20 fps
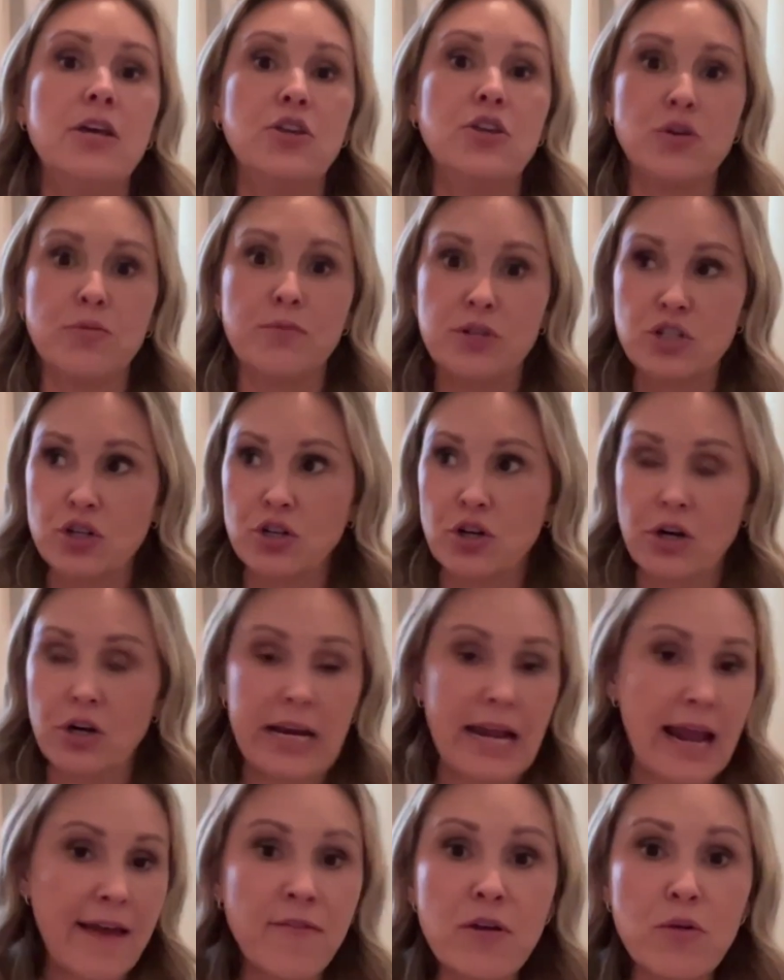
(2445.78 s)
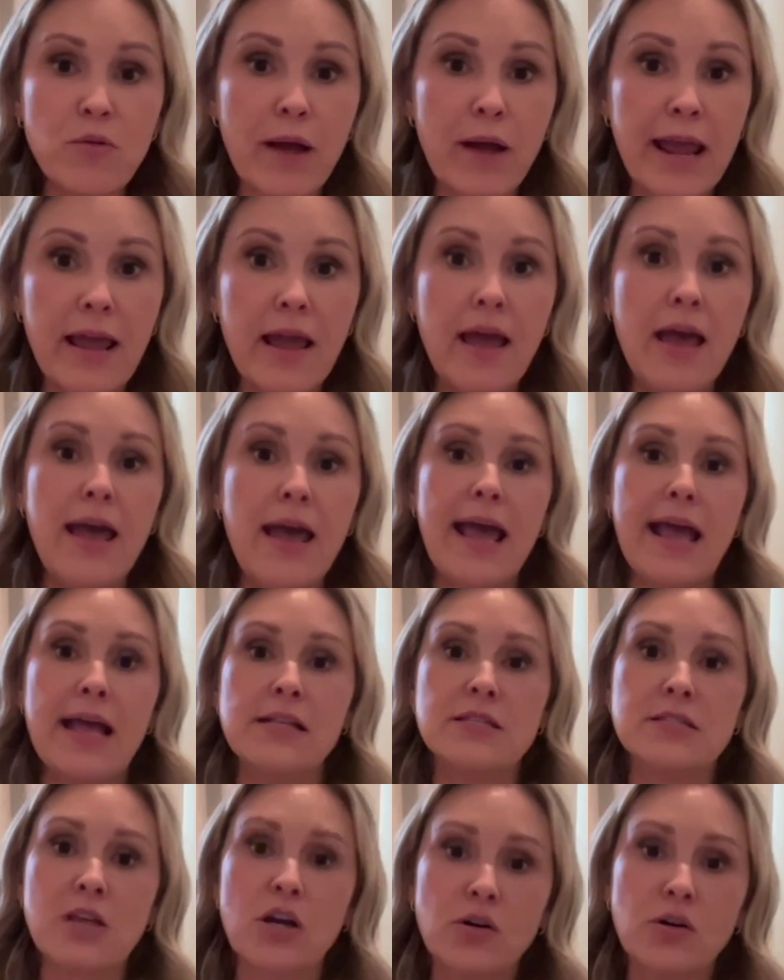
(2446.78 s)
you mature in every way.
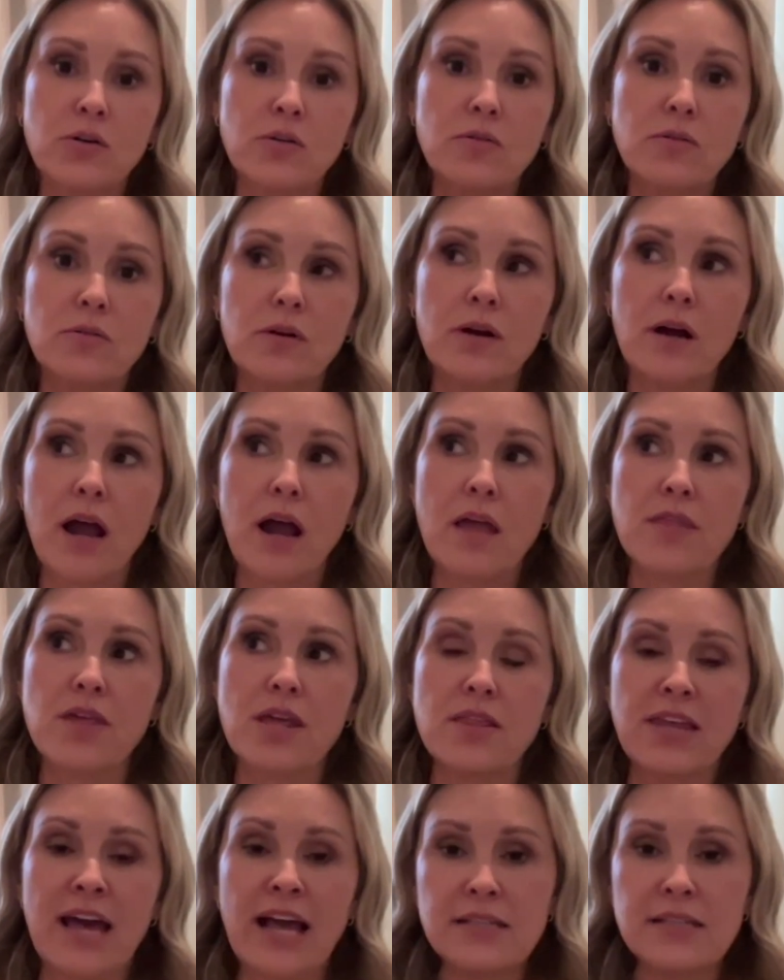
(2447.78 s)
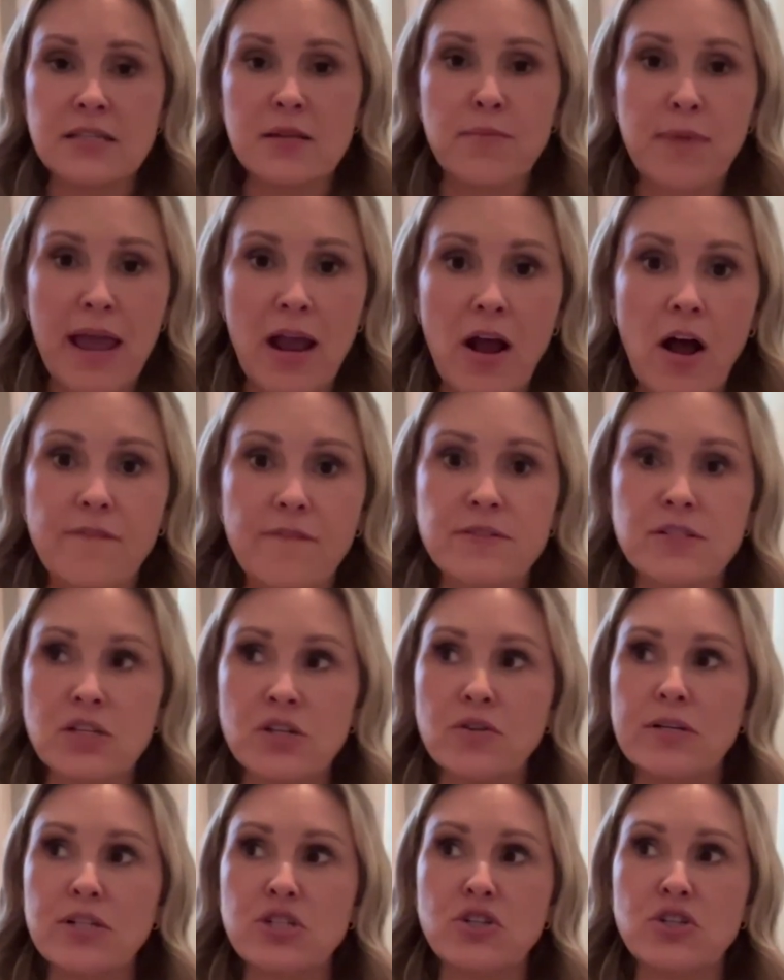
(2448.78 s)
And so I think that's the payoff
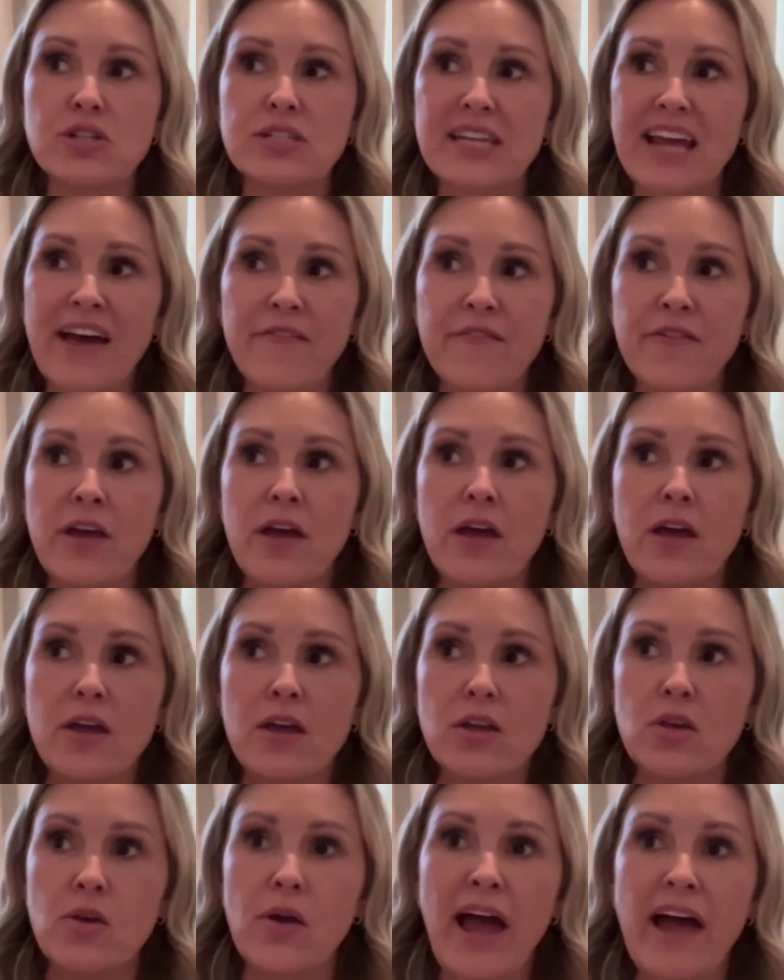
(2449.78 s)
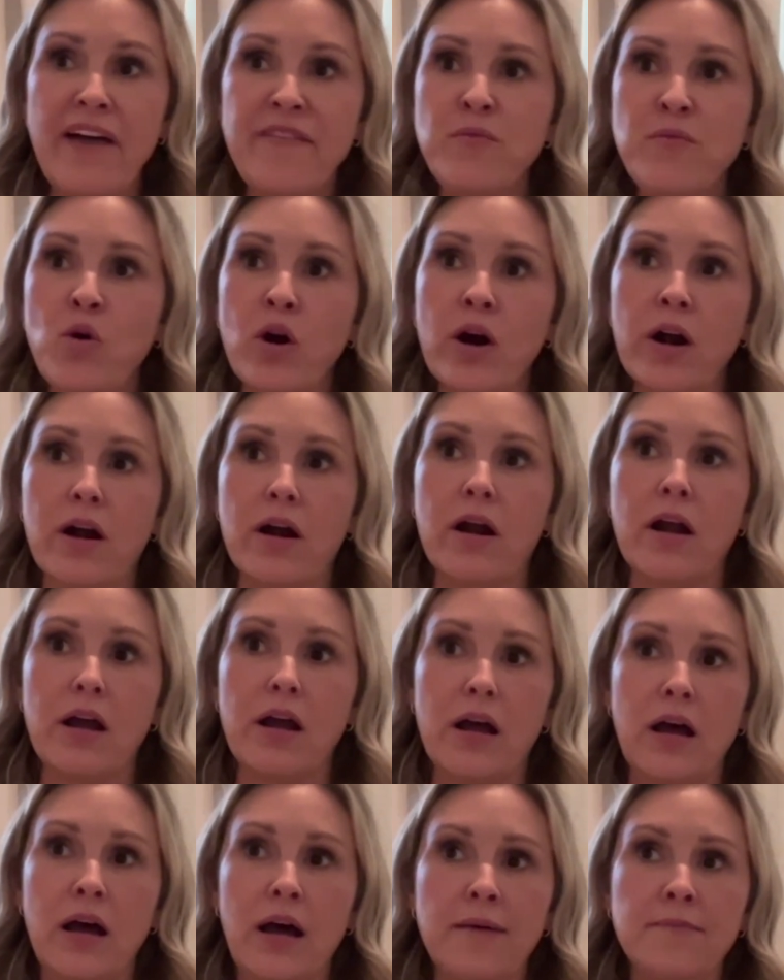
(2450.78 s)
too, is you have more
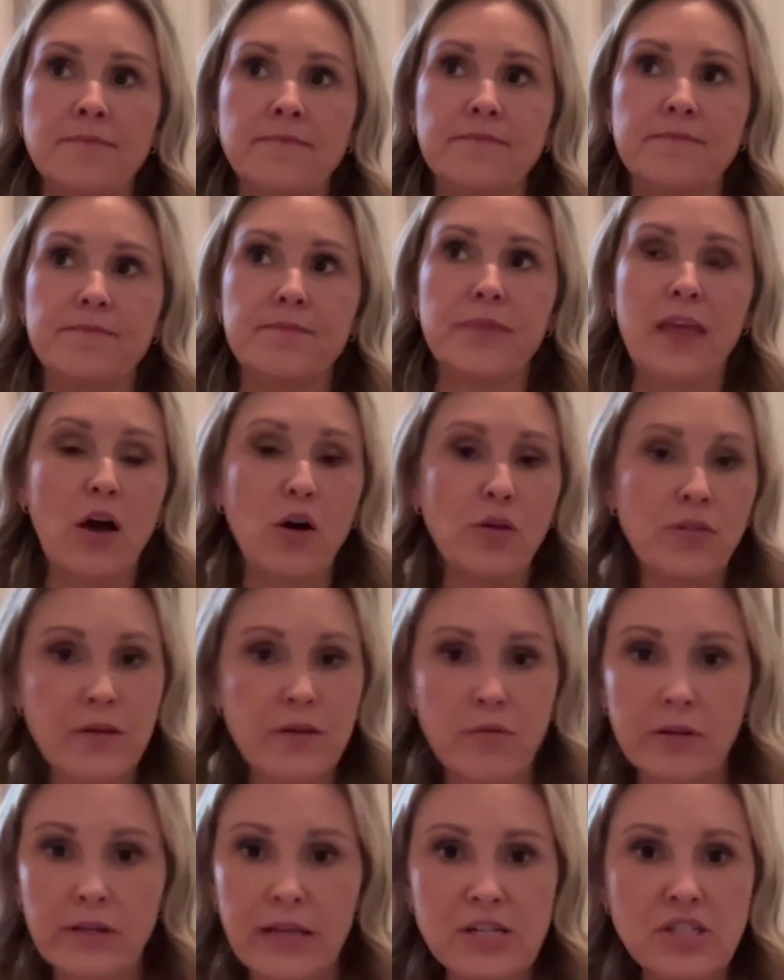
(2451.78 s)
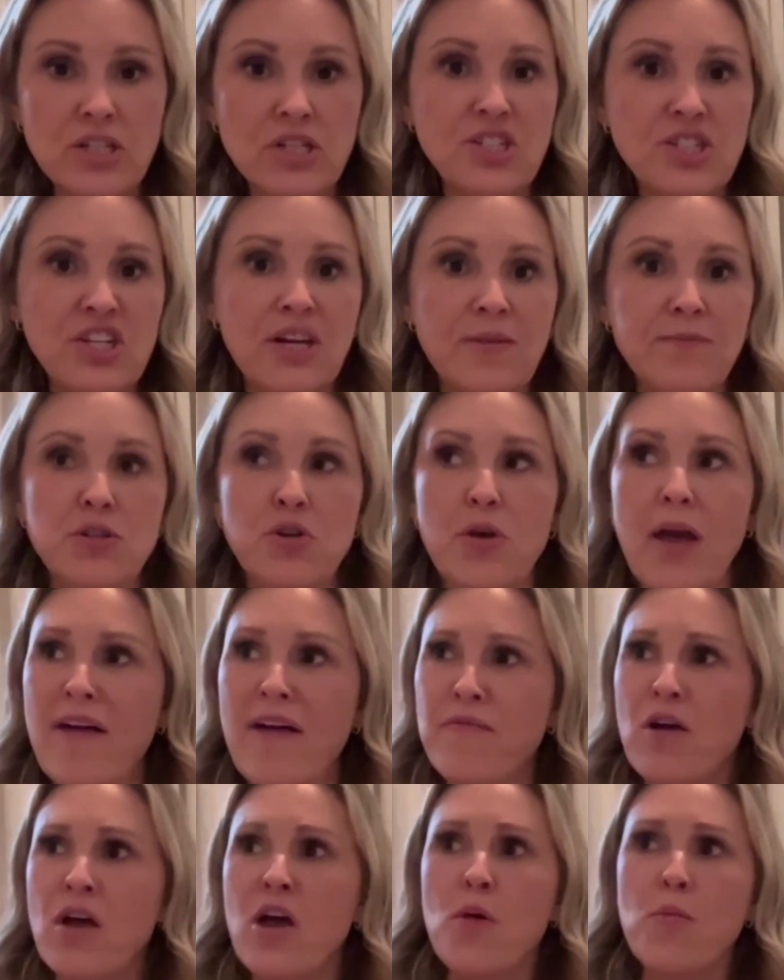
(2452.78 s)
healthy relationships. You
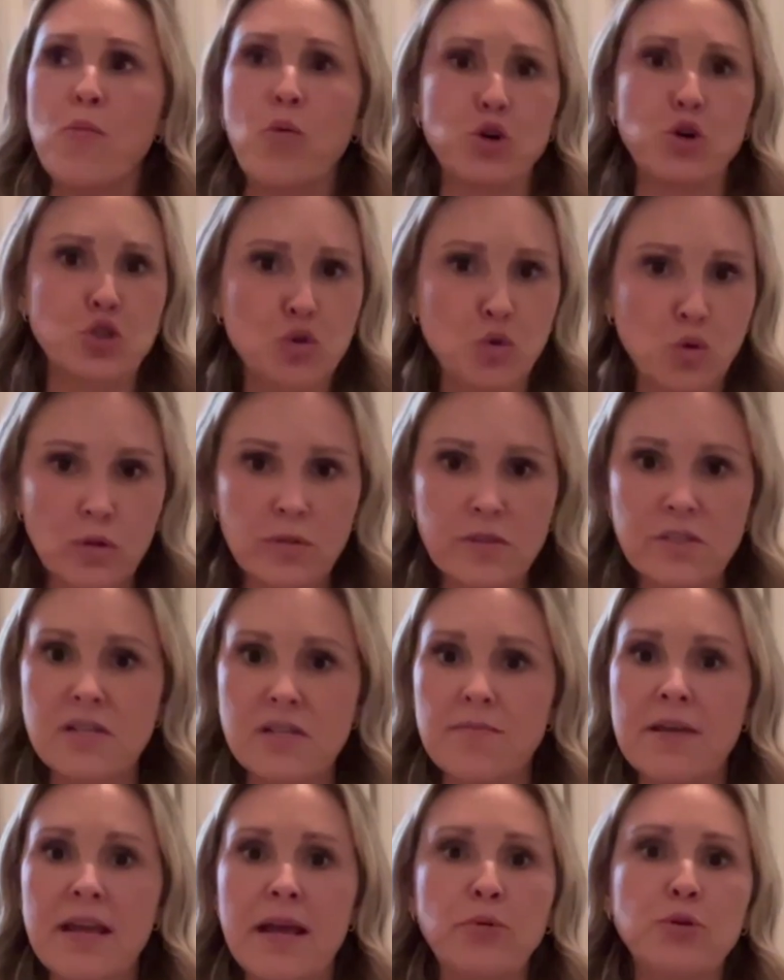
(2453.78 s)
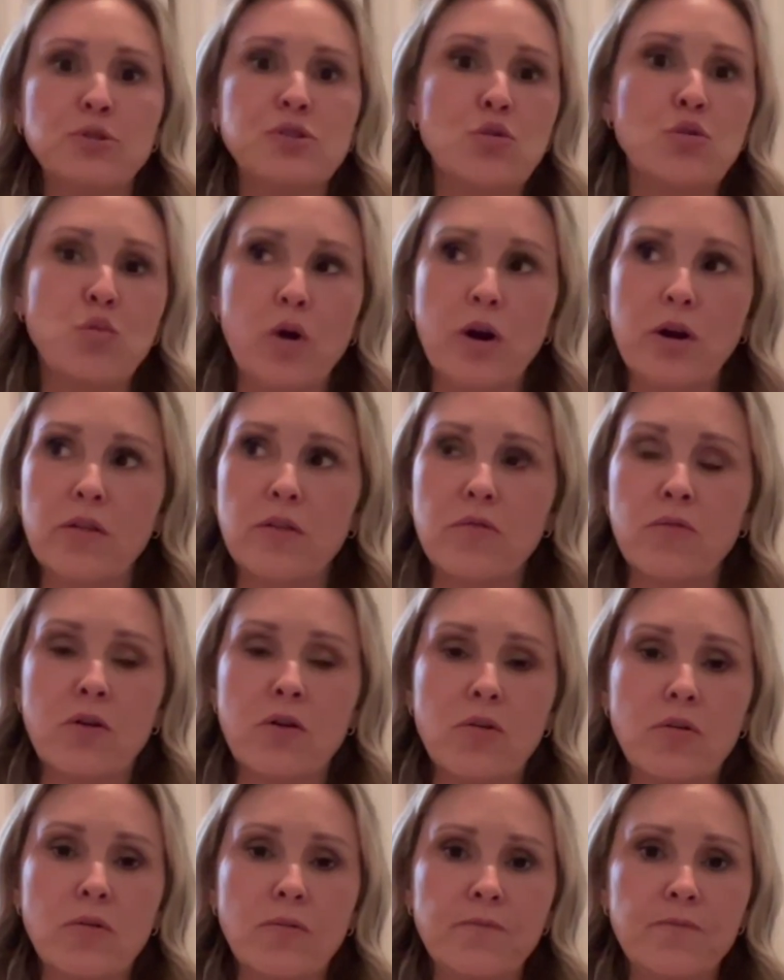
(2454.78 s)
have more tools to be able to work
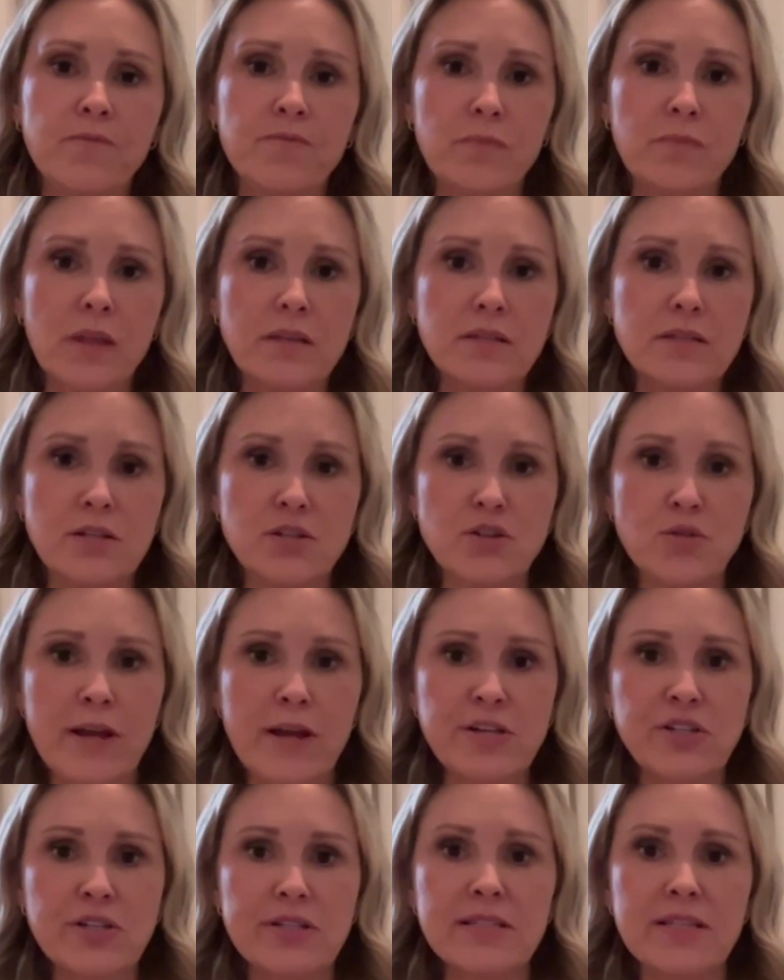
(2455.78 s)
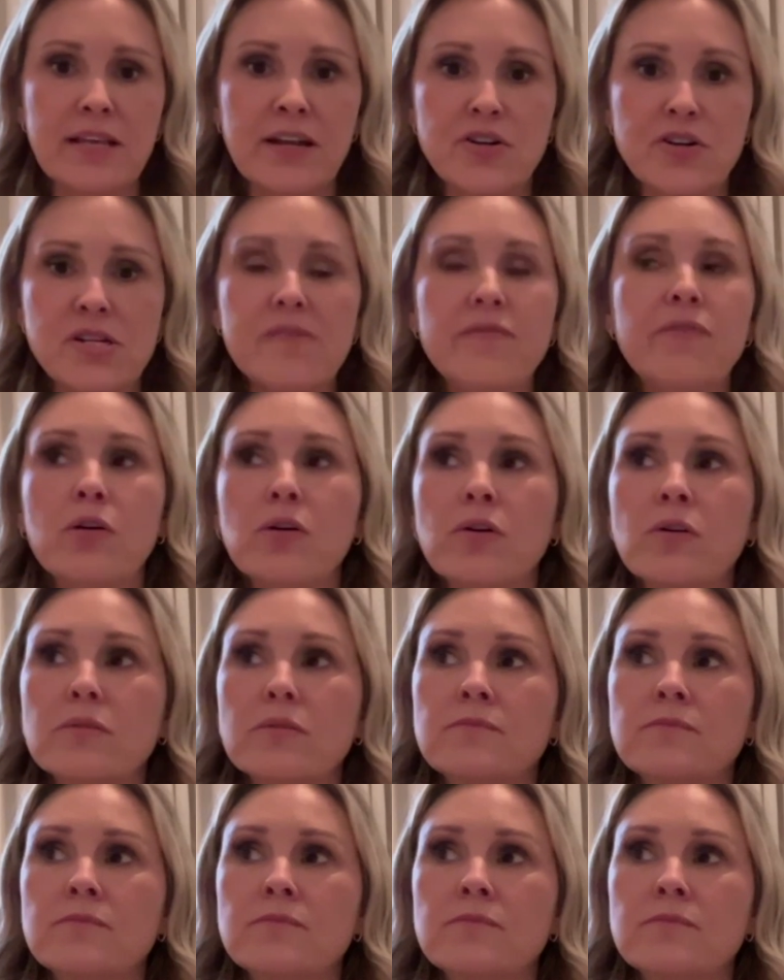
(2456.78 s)
through situations that are difficult,